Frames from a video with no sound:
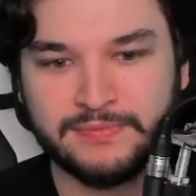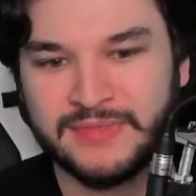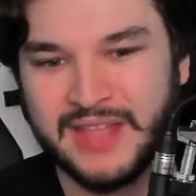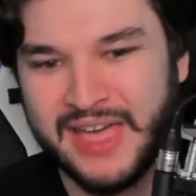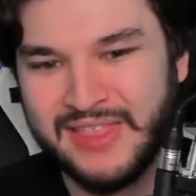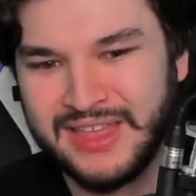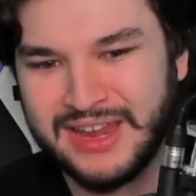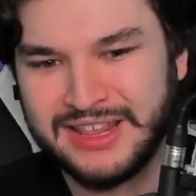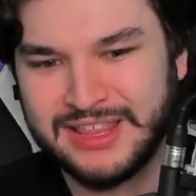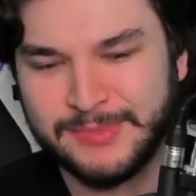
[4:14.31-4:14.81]

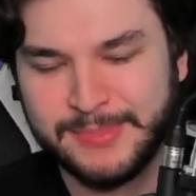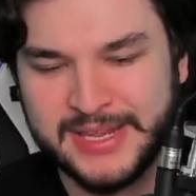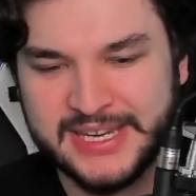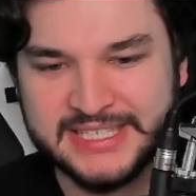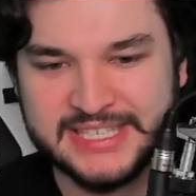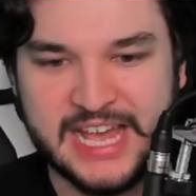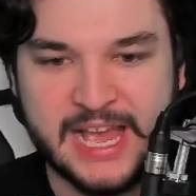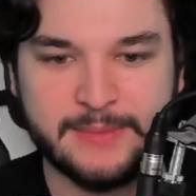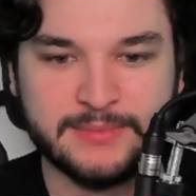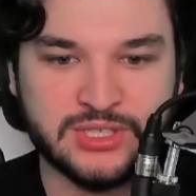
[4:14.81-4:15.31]
And then in the
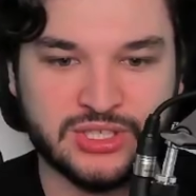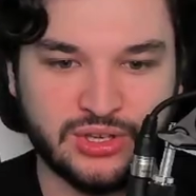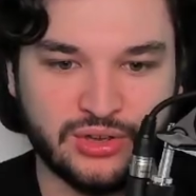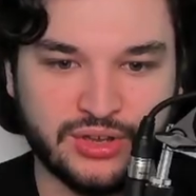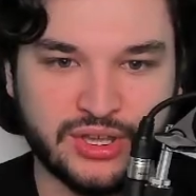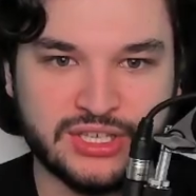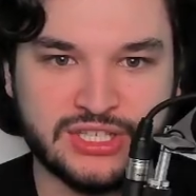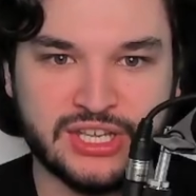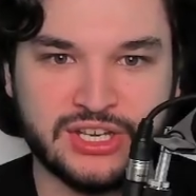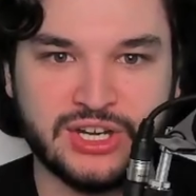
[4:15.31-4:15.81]
meantime, still
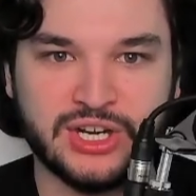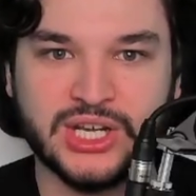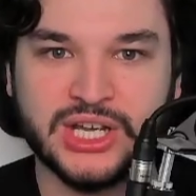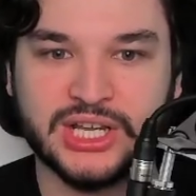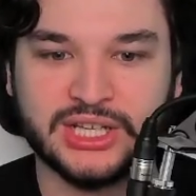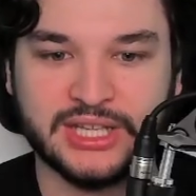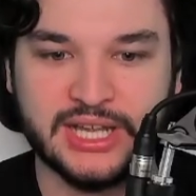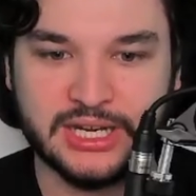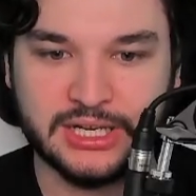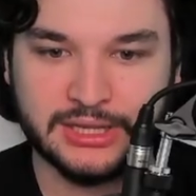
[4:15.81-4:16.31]
continue to
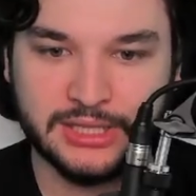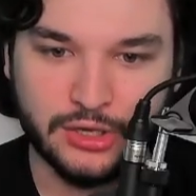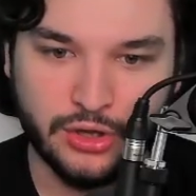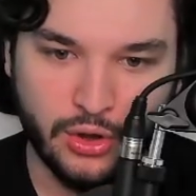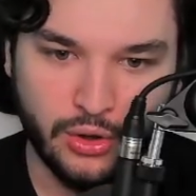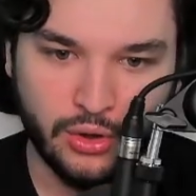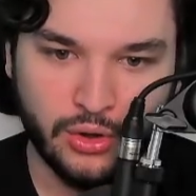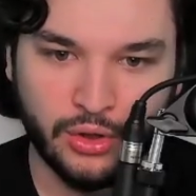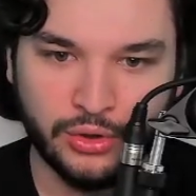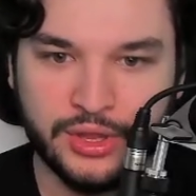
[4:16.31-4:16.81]
collect the
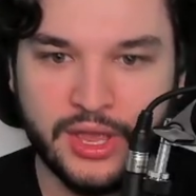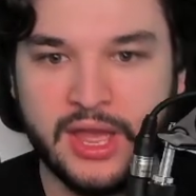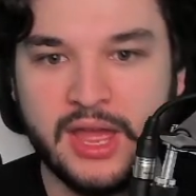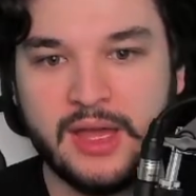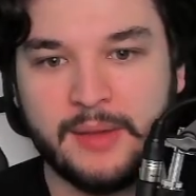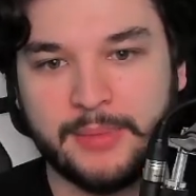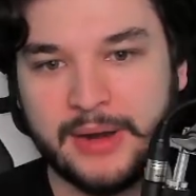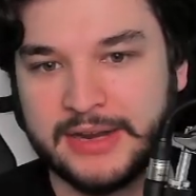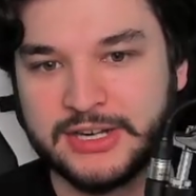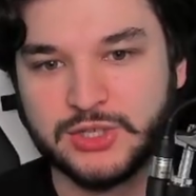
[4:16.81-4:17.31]
gold,
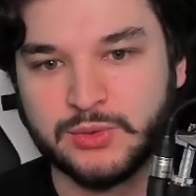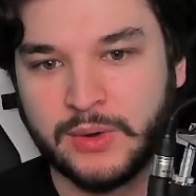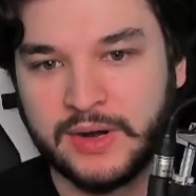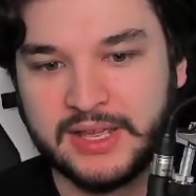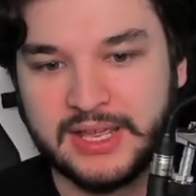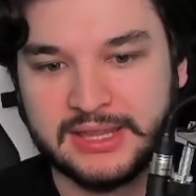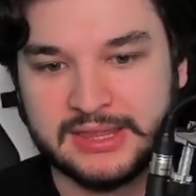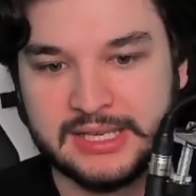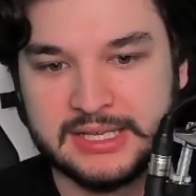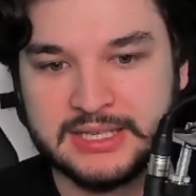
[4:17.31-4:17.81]
but I just want to
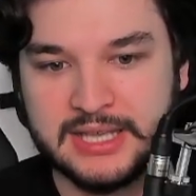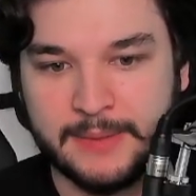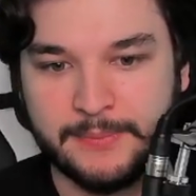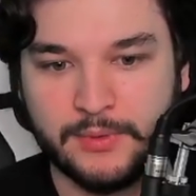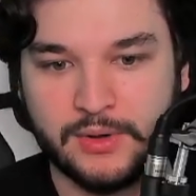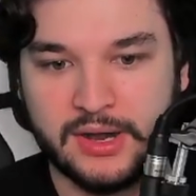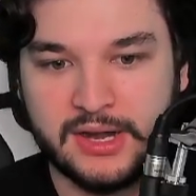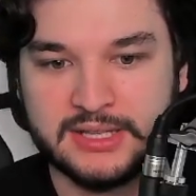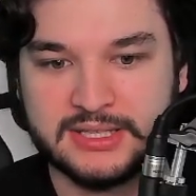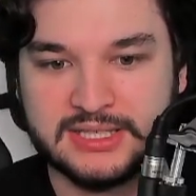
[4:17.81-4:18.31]
get this upgraded